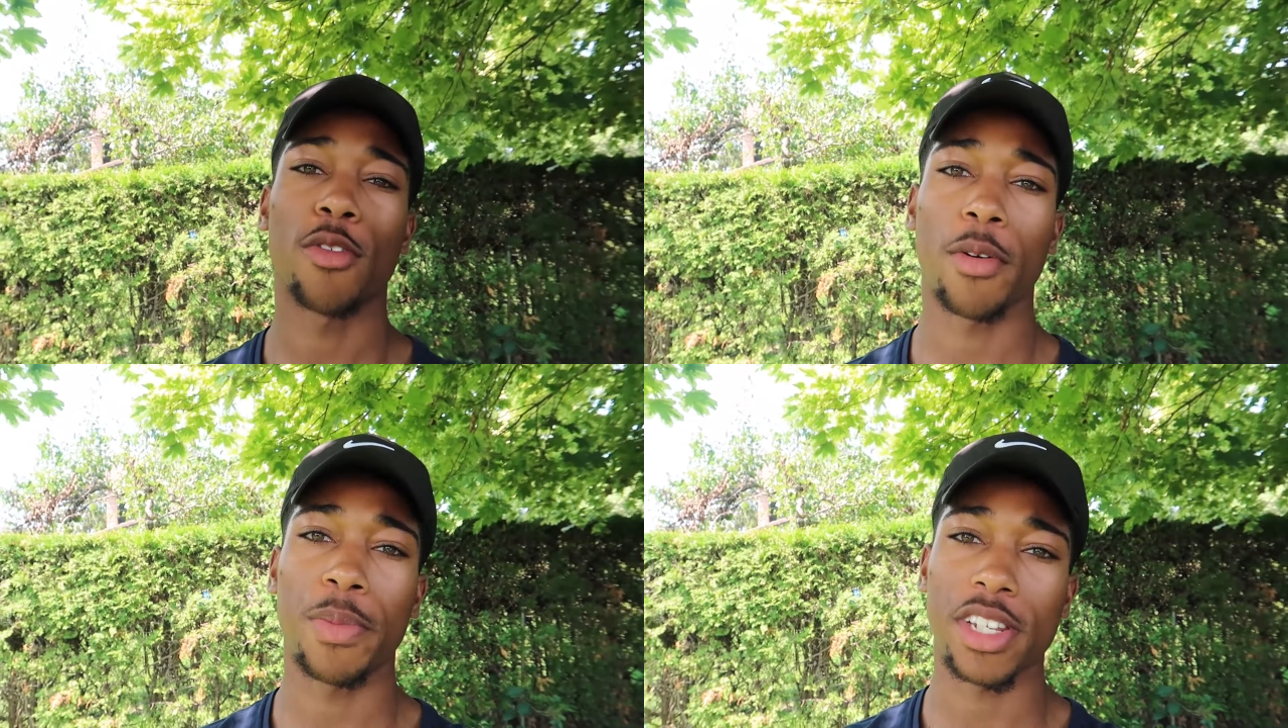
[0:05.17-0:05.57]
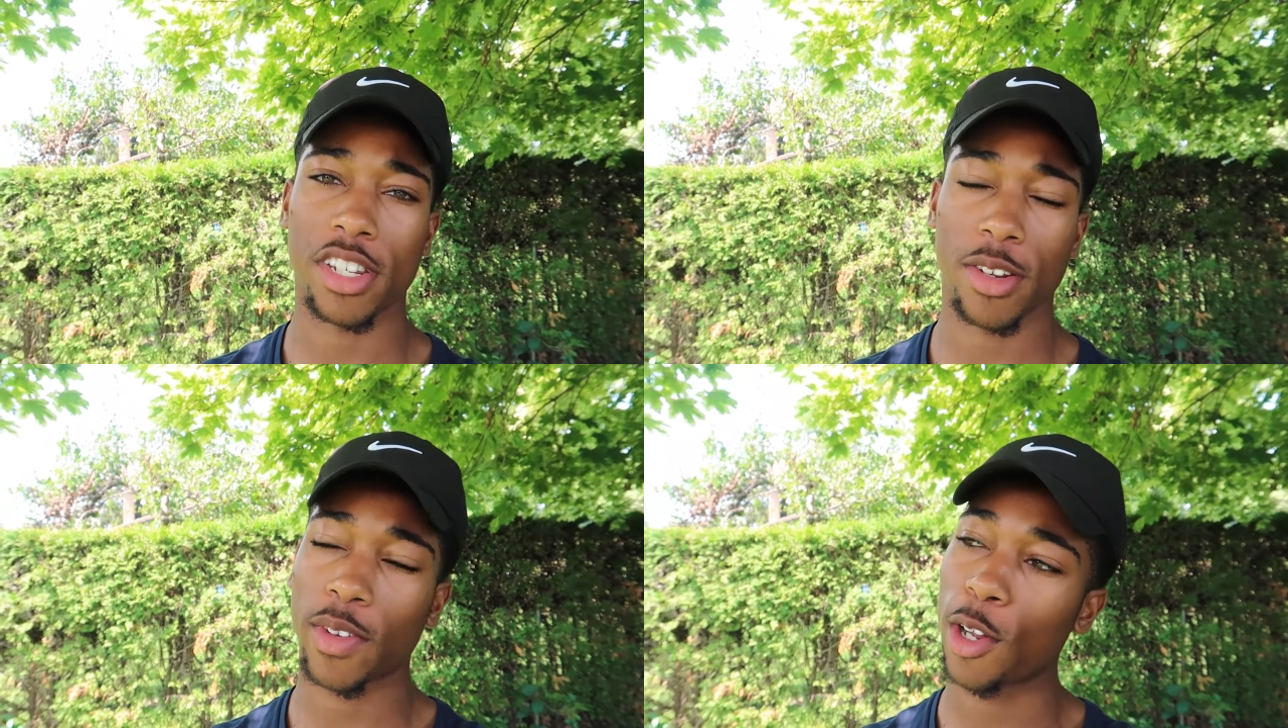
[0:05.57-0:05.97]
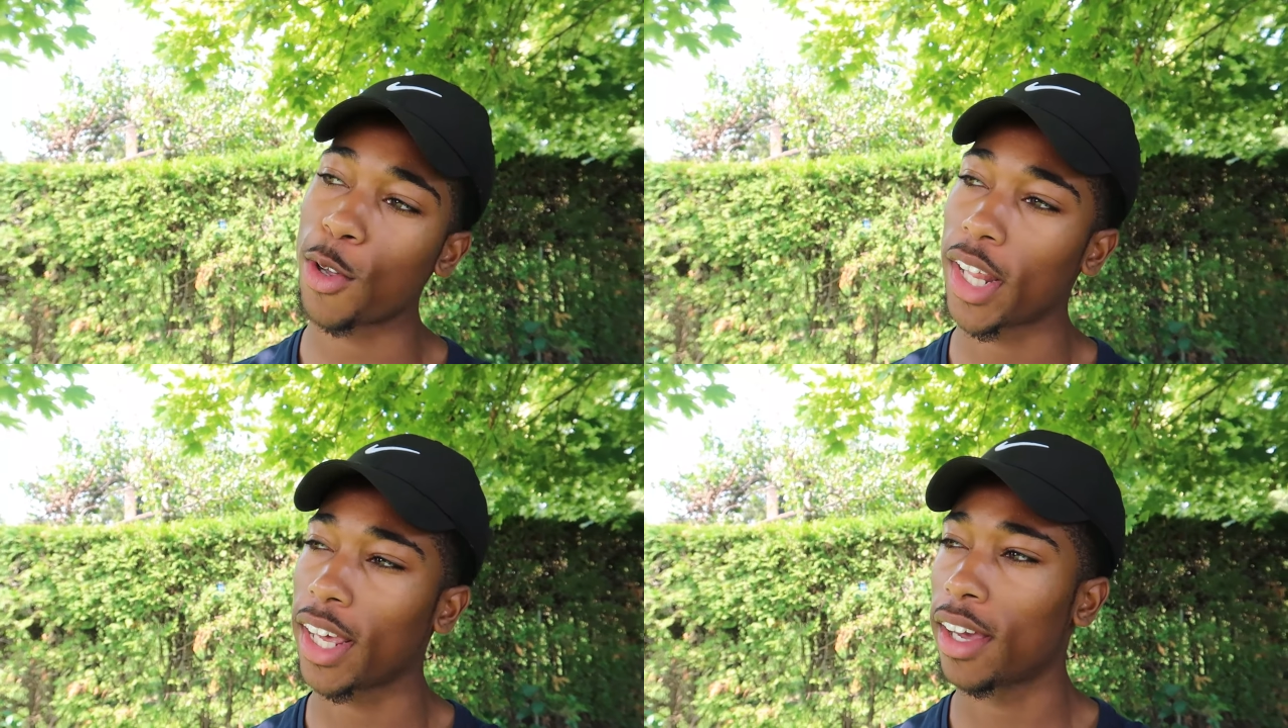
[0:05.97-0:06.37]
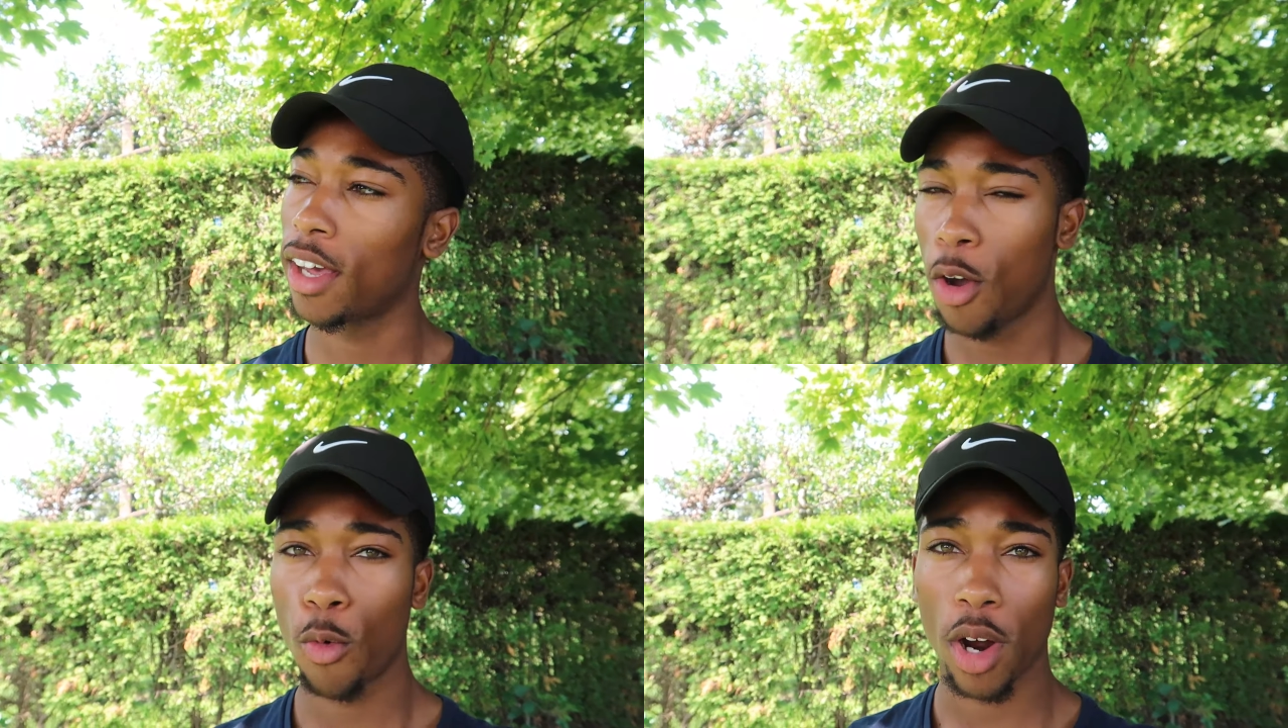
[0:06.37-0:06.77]
Nova pieces of clothing.
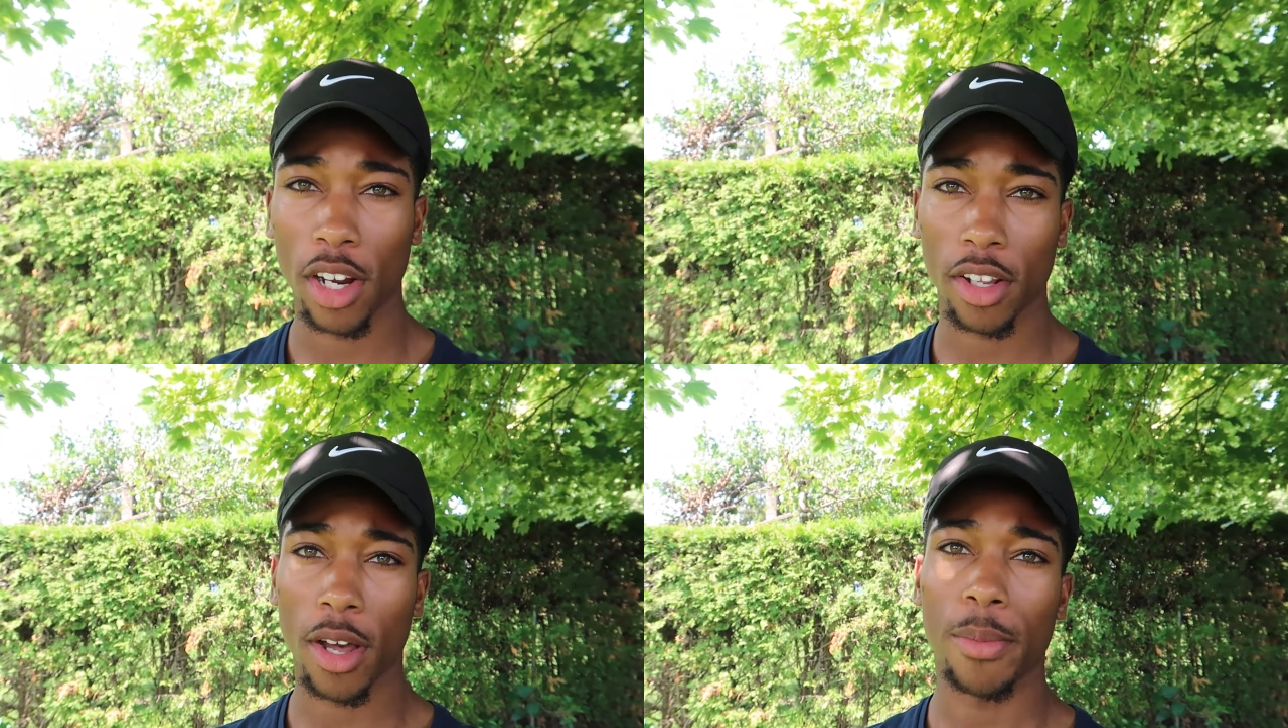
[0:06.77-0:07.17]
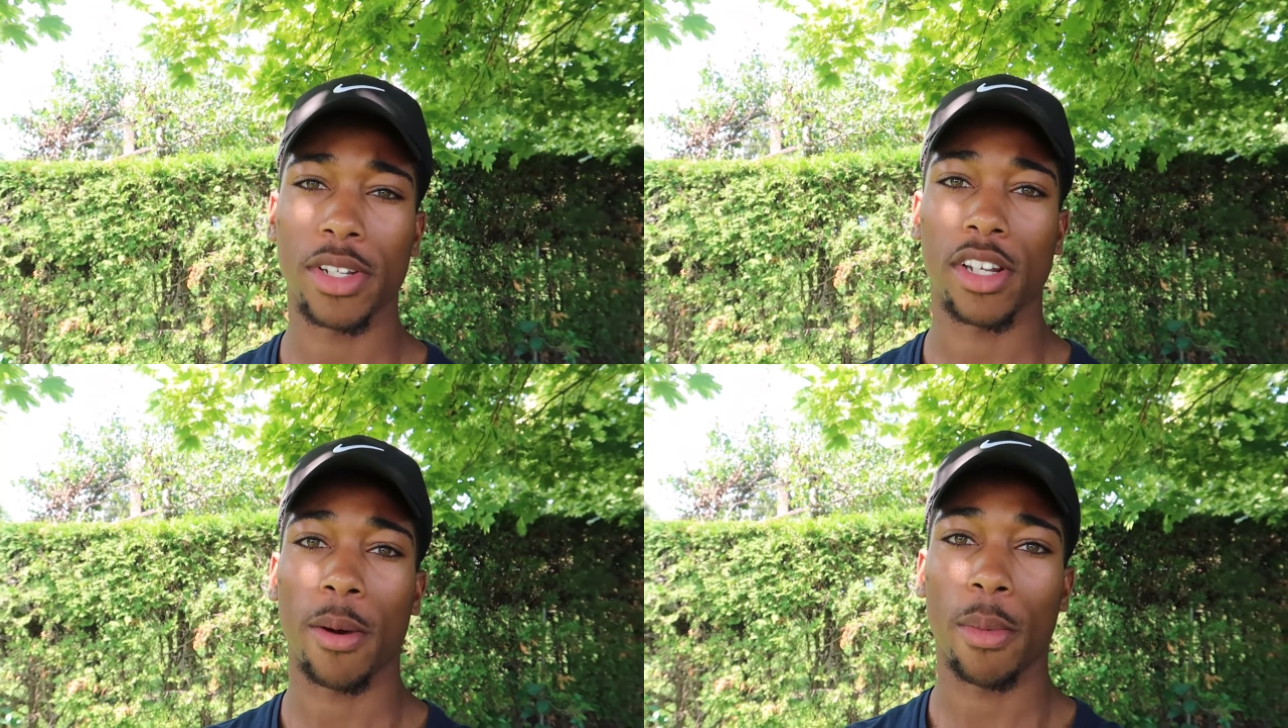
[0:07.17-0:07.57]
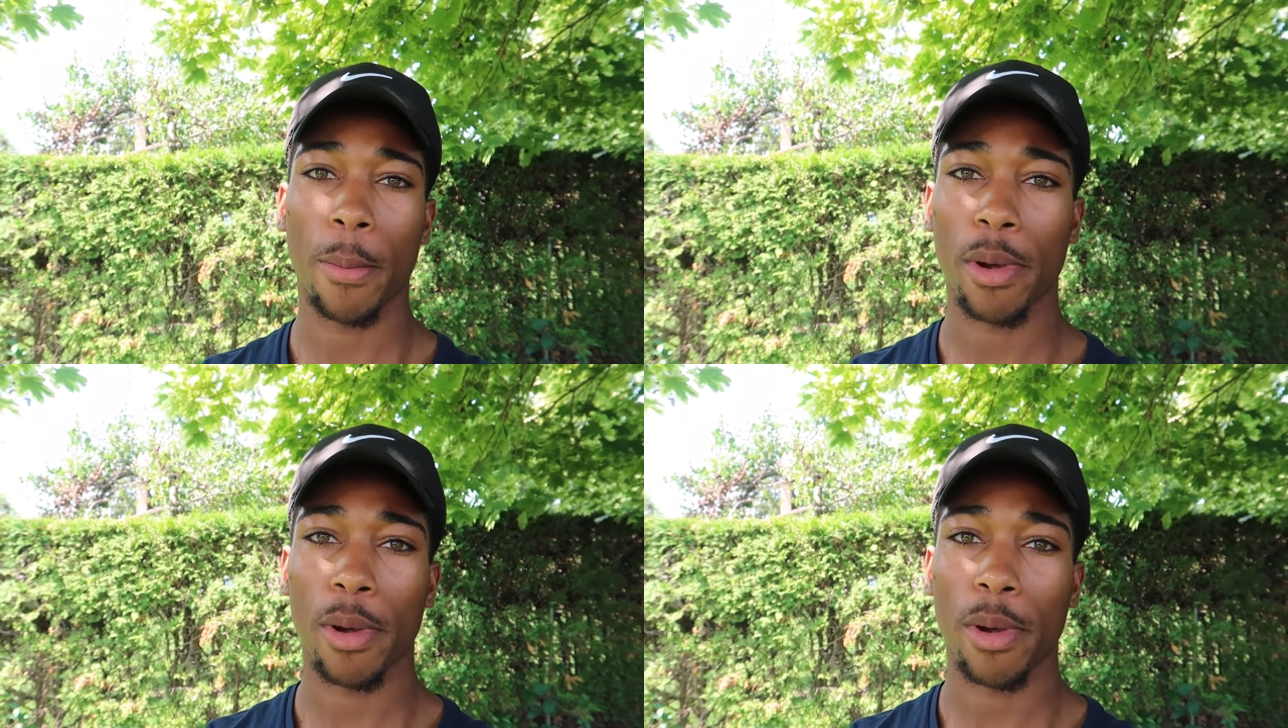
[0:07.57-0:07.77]
One of them is um,